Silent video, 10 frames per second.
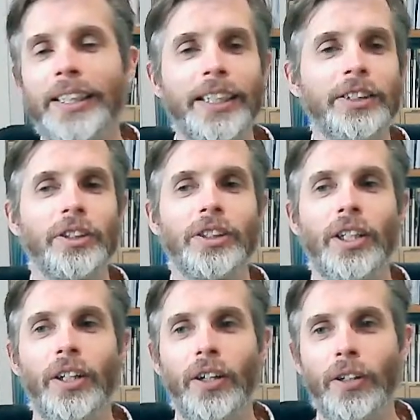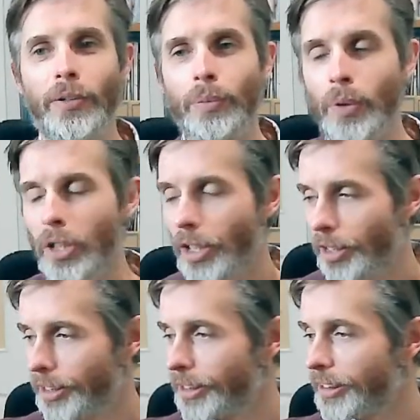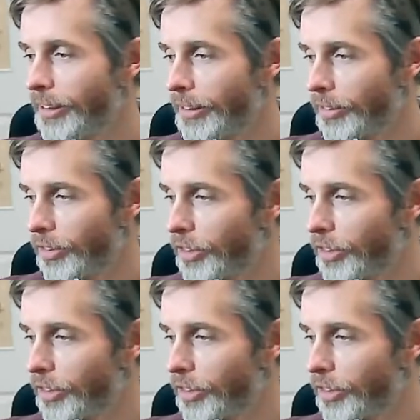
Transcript: Okay, so 1,